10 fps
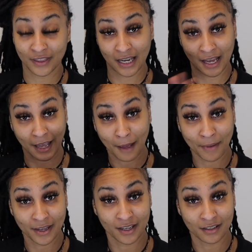and then I got
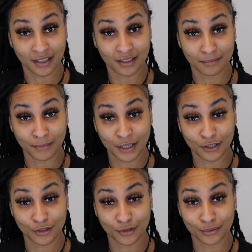my healing
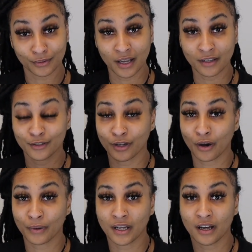menu, you
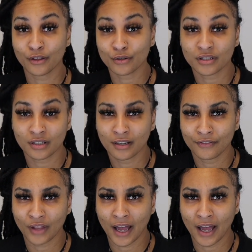know, and other stuff.